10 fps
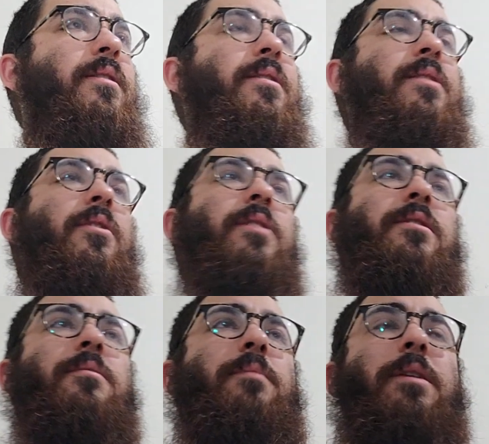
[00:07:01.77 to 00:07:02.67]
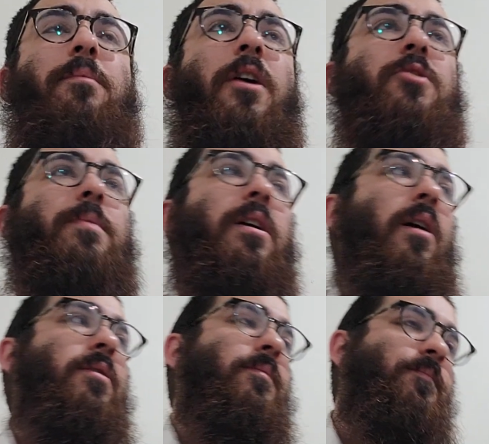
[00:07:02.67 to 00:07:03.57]
still doesn't mean much
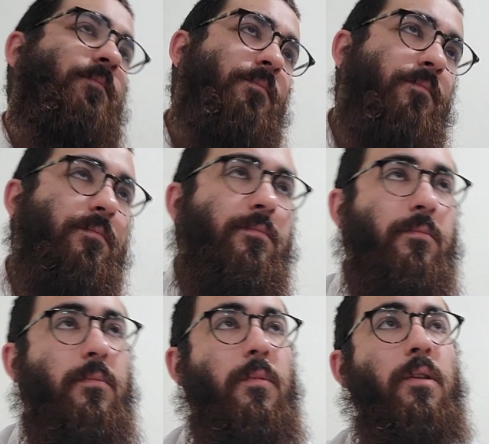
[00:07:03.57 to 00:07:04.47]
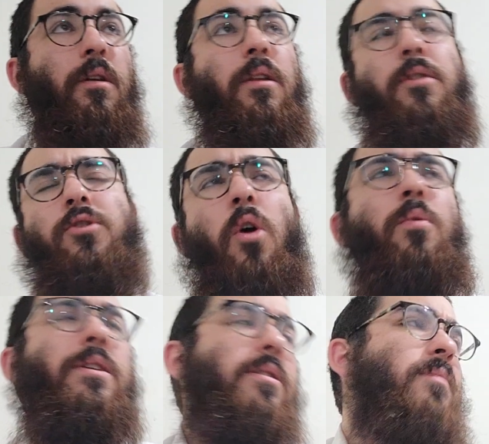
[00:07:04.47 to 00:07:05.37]
because there's
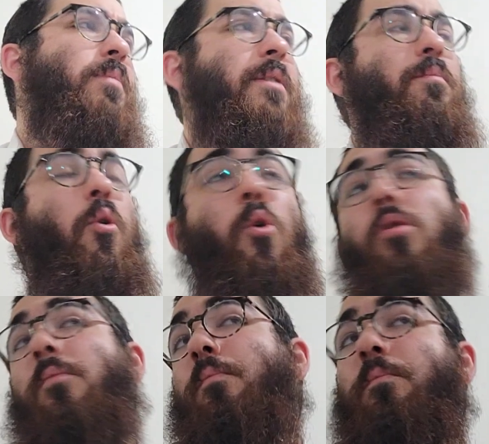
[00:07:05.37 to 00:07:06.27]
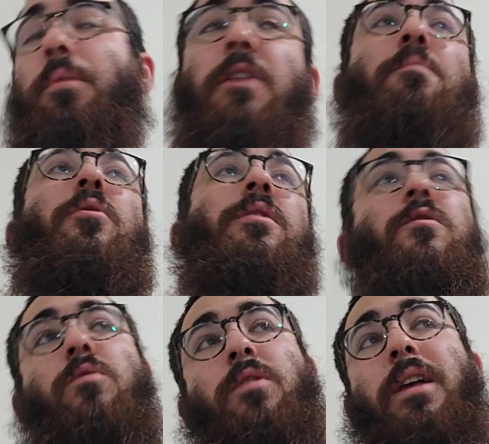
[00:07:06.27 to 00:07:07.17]
always been poor people in
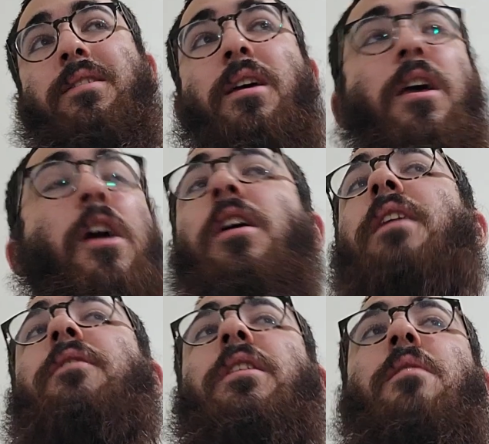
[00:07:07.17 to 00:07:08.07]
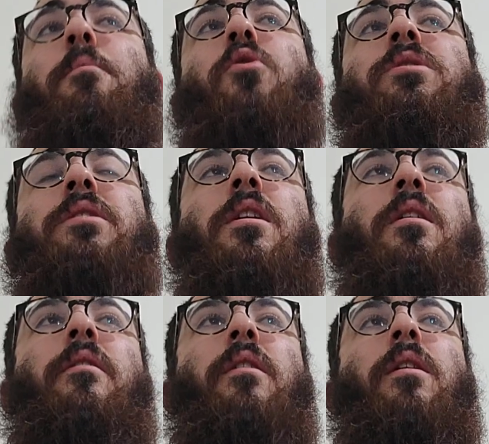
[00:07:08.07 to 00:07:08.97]
this world as even in the most
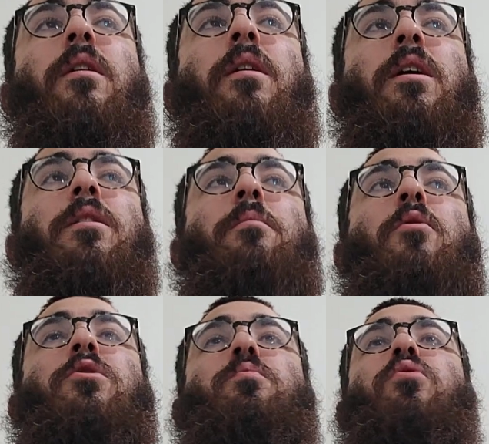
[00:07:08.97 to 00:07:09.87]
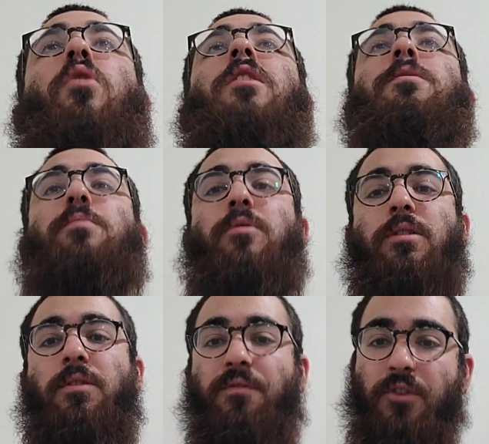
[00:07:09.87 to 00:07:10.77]
in the most
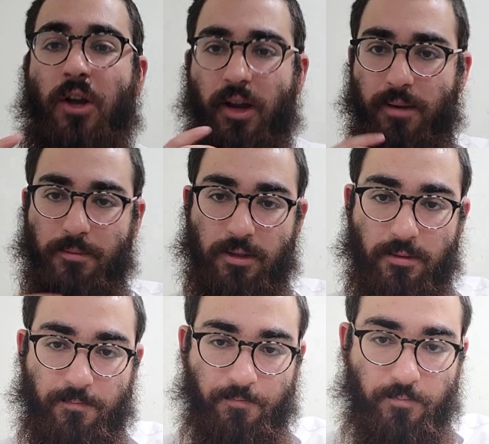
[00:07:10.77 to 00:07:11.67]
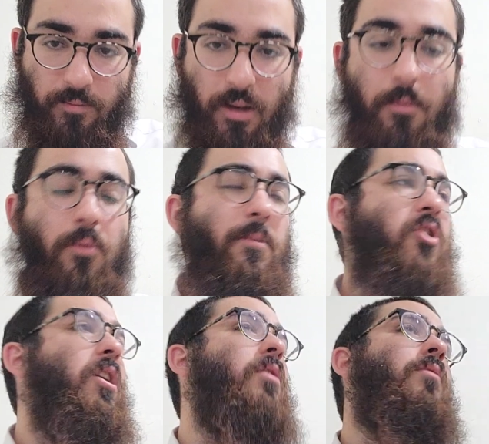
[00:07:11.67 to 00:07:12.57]
prosperous of times but when
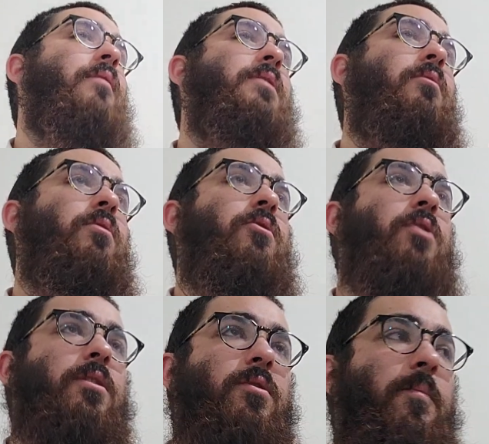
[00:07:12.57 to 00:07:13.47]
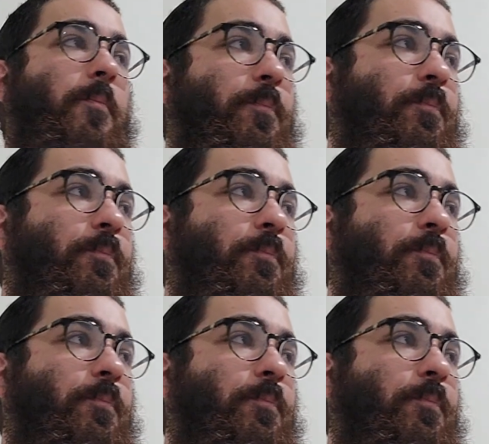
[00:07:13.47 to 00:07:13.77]
Mashiach arrives that will all change